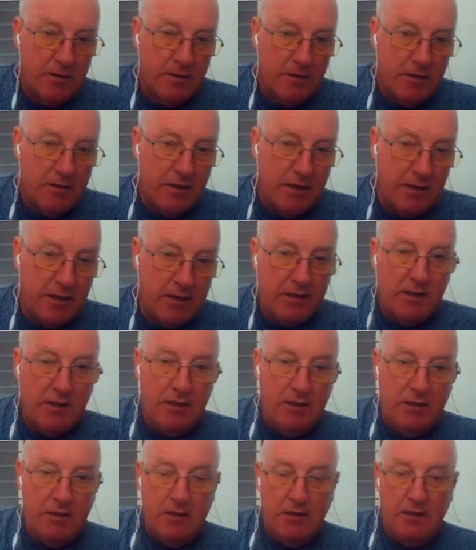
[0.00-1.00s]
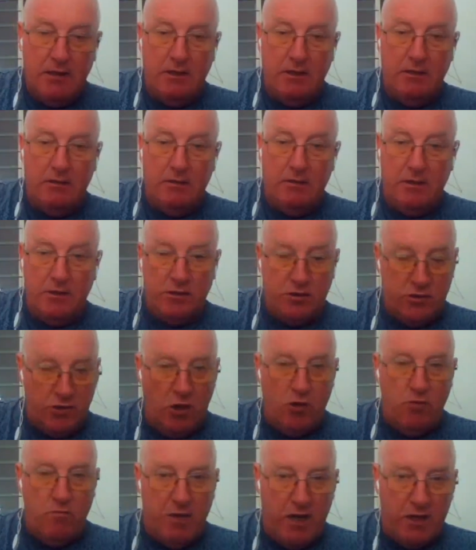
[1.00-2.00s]
that there's
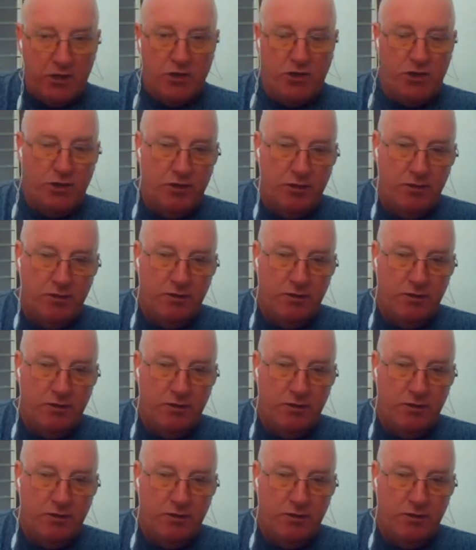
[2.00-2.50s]
so much